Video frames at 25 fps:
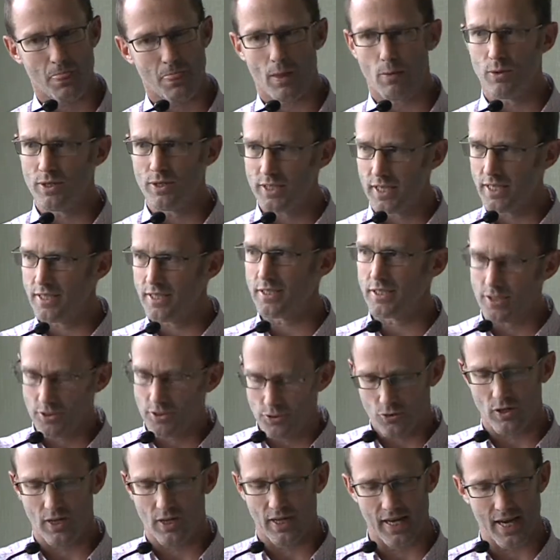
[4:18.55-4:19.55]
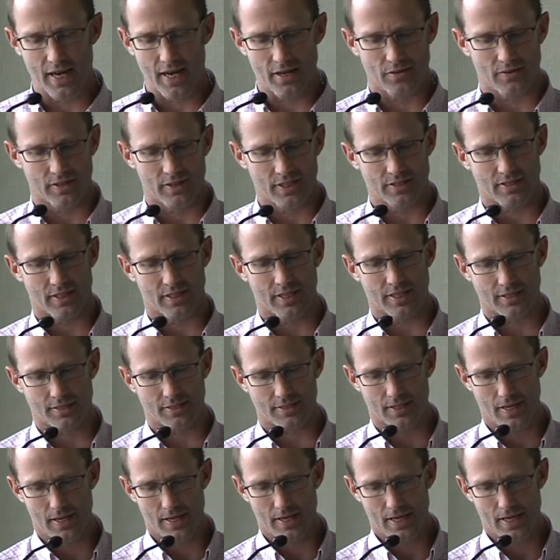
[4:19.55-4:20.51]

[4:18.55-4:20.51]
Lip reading: we tend to sort of land on these things.